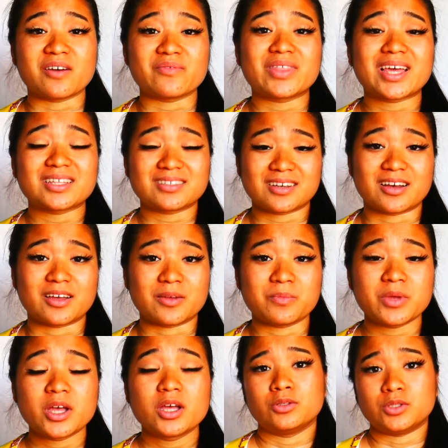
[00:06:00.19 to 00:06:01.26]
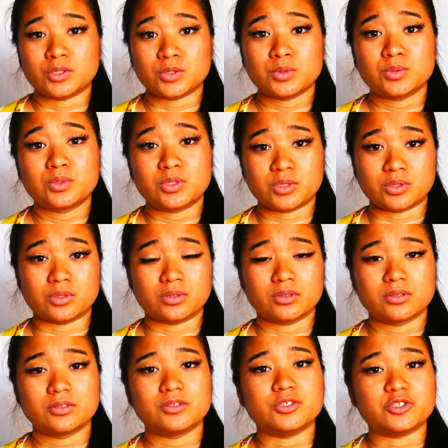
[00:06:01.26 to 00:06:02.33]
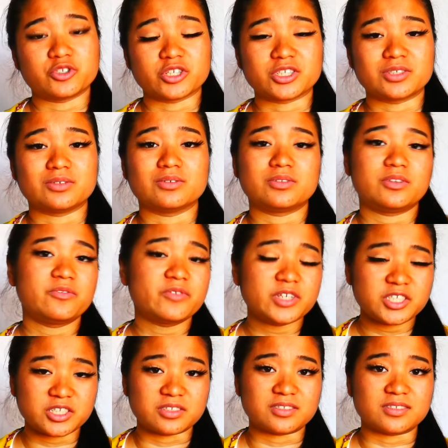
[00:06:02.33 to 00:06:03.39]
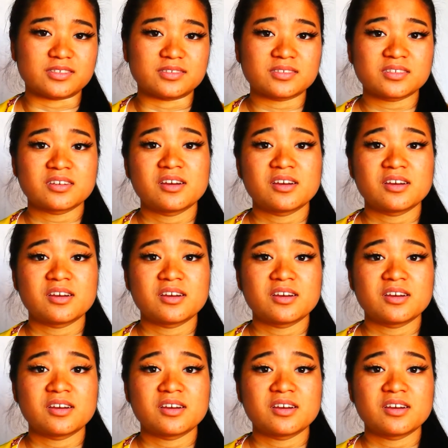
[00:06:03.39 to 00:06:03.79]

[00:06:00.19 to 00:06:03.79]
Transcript: that time due to nutritional deficiencies.